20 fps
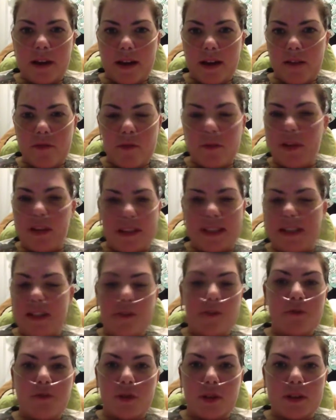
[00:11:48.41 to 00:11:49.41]
everybody's
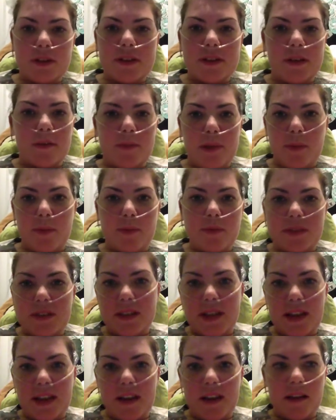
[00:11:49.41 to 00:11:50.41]
different. Some people
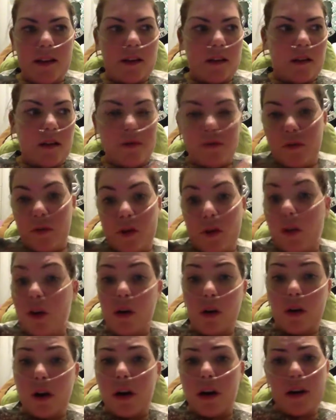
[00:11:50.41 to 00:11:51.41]
stay alive for a lot
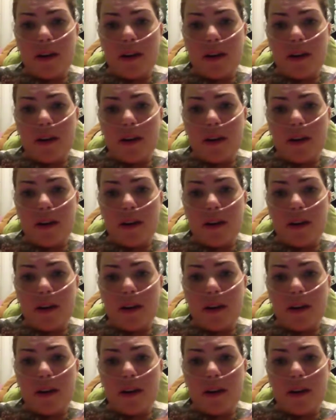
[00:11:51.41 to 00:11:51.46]
longer,